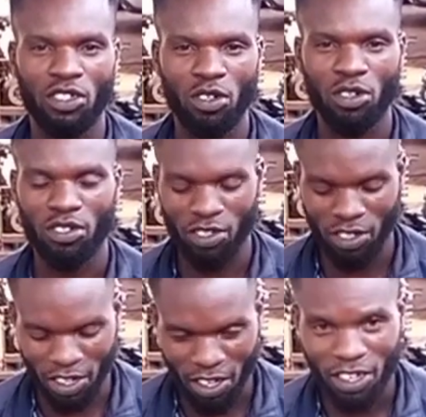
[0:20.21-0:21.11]
So
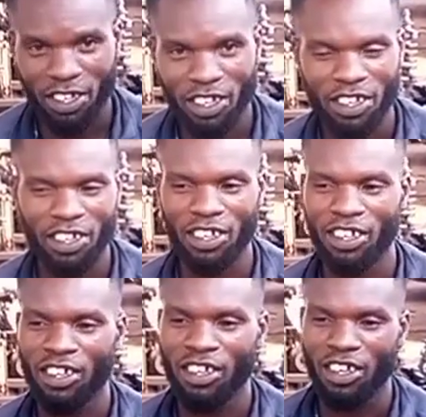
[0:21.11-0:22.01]
today
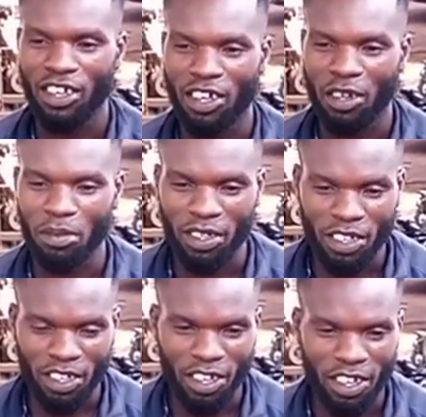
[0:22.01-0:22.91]
I'm
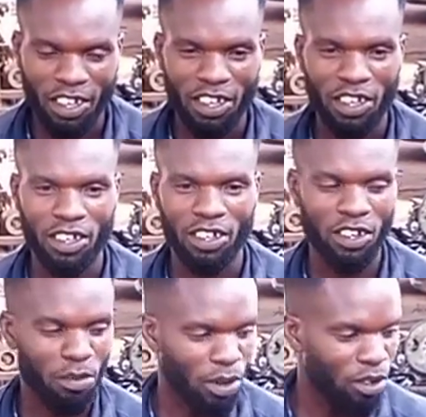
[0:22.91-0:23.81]
here
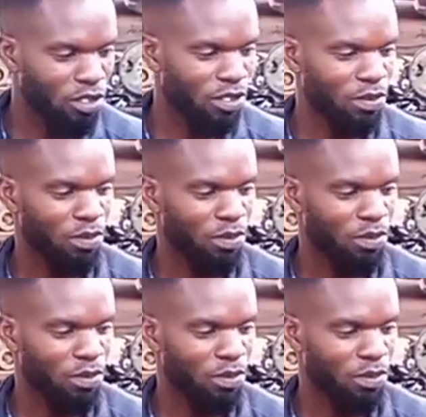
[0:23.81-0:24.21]
about